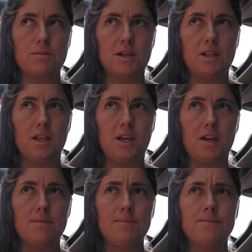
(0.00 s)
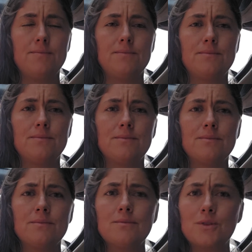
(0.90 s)
ultimately
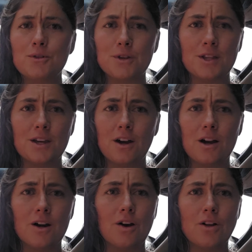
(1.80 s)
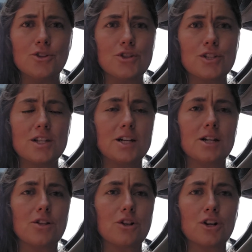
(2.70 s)
we really are all just
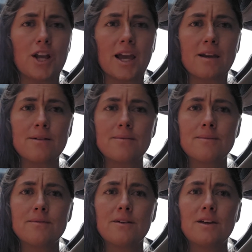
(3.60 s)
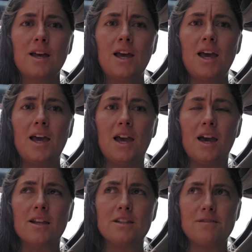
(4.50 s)
here learning.
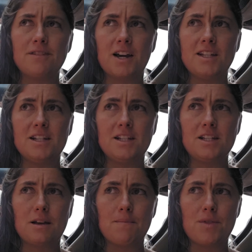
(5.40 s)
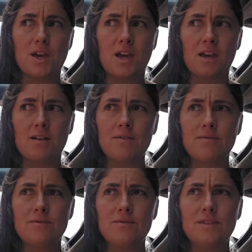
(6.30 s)
And if I did something
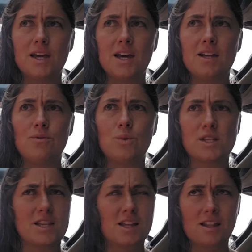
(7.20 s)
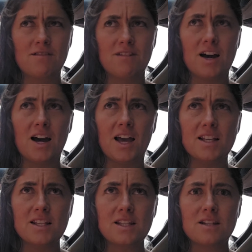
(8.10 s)
that was
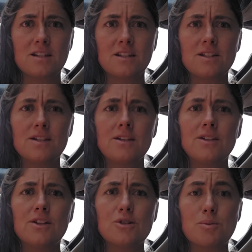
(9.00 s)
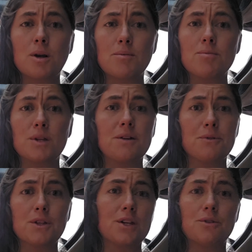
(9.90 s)
ill-advised, there's probably
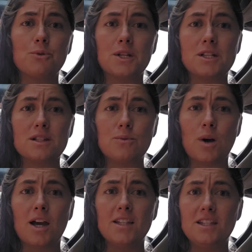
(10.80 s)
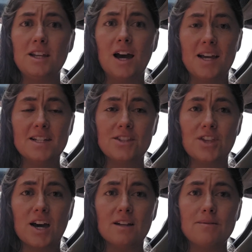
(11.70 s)
a really good reason why I did
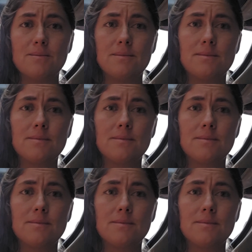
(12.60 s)
that.